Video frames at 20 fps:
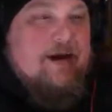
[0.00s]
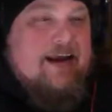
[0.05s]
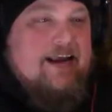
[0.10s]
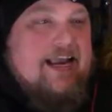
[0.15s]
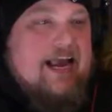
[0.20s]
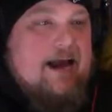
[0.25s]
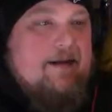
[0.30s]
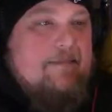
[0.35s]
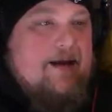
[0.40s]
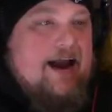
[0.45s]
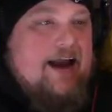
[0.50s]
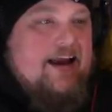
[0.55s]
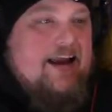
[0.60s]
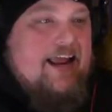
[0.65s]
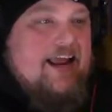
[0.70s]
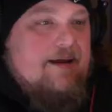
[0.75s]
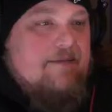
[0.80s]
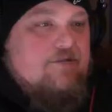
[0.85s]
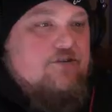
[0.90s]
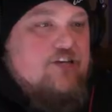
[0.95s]
got my
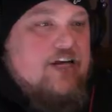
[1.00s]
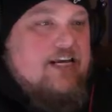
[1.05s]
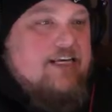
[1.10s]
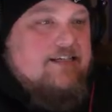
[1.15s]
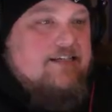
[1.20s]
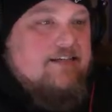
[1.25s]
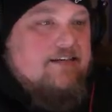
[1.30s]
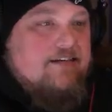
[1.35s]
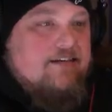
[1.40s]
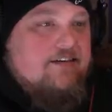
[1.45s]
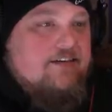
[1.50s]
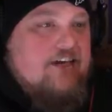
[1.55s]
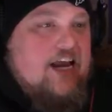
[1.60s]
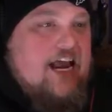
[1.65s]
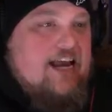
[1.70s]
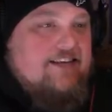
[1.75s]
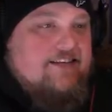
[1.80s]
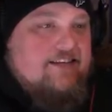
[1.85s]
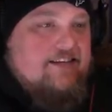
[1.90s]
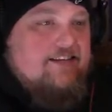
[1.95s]
name, Jason.
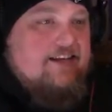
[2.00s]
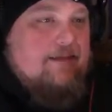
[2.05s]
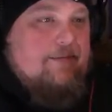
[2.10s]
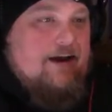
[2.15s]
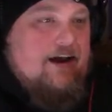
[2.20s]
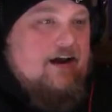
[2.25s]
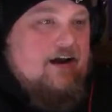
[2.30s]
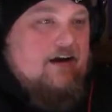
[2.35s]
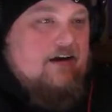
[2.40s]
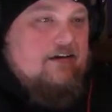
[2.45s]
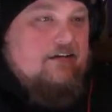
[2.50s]
Jason, come here!